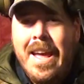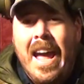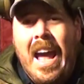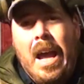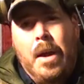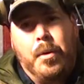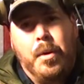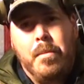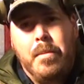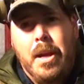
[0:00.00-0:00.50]

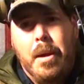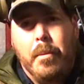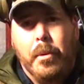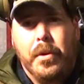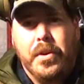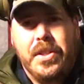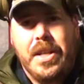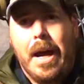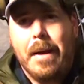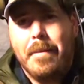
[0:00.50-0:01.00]
I want to be able to
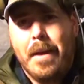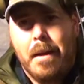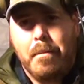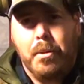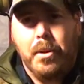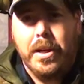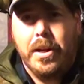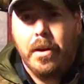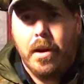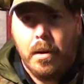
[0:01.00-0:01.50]
stop that
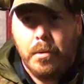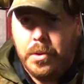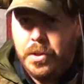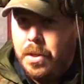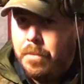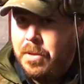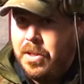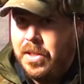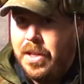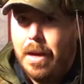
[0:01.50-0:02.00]
bleed, or I want
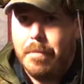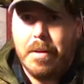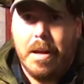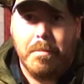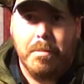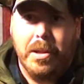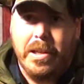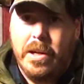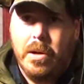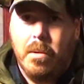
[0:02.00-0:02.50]
somebody to stop that
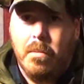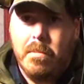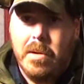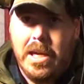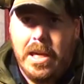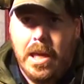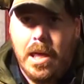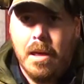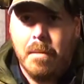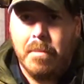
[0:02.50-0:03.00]
bleed on
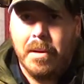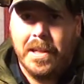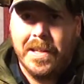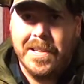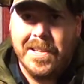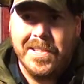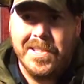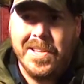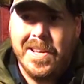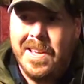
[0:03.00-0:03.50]
me,
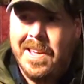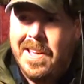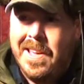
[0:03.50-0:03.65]
because